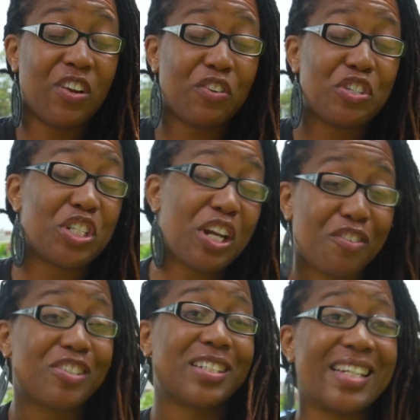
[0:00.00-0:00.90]
very
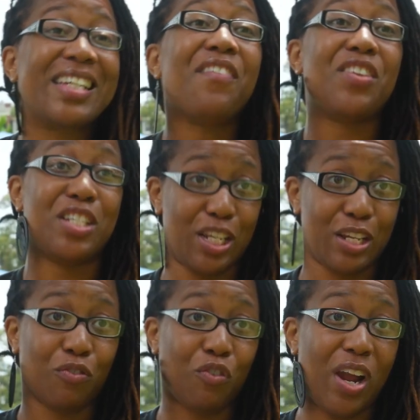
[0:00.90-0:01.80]
generously given to
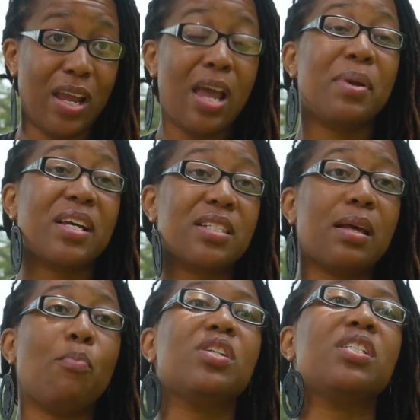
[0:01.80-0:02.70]
you, right? Because
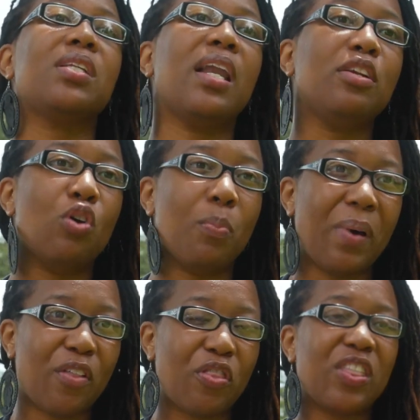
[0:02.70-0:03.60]
someone's telling you
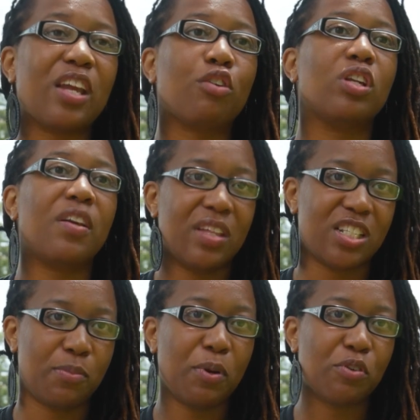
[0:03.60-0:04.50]
about their lived
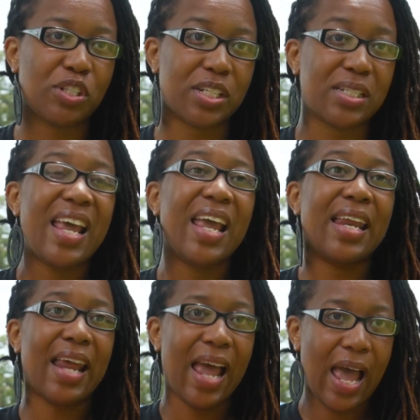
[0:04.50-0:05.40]
experiences
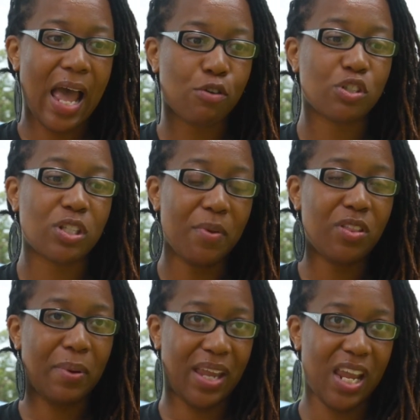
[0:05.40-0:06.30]
and how some of
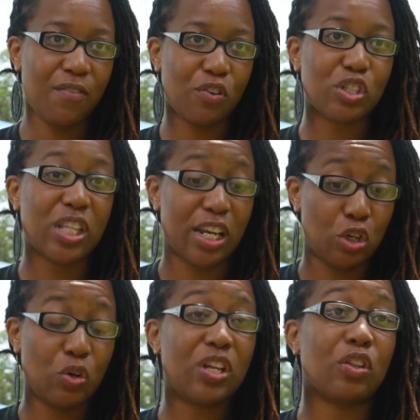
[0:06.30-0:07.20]
the behaviors that
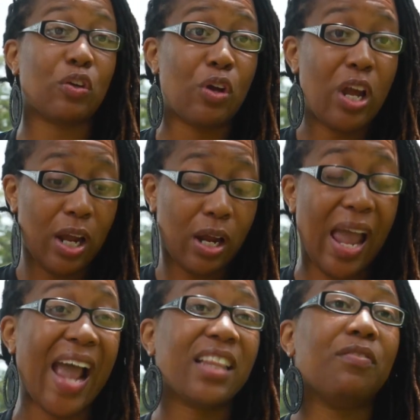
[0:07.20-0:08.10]
you either
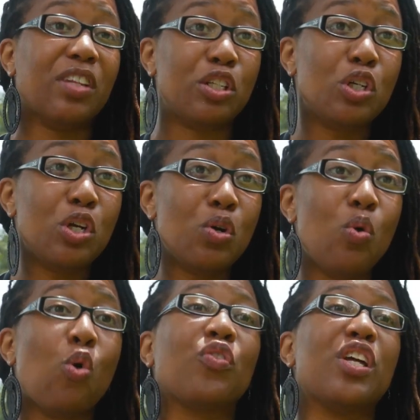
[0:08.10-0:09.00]
actively
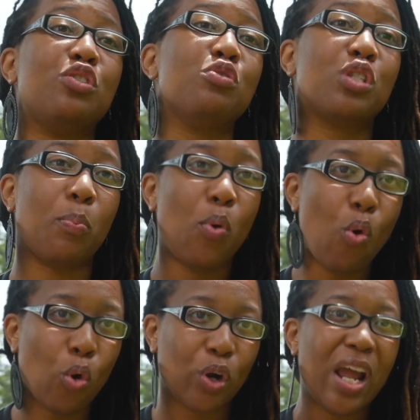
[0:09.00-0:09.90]
do or that you
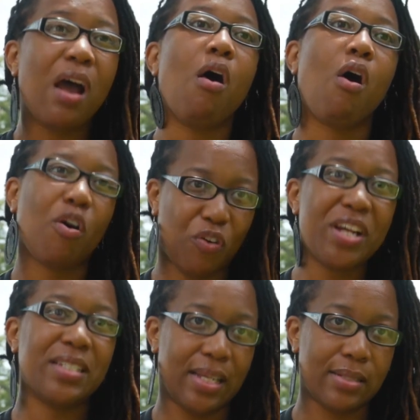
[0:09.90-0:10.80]
support are
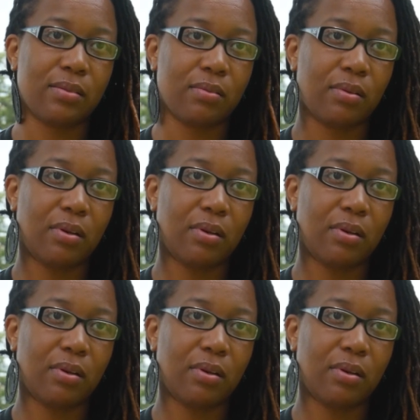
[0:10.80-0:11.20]
racist.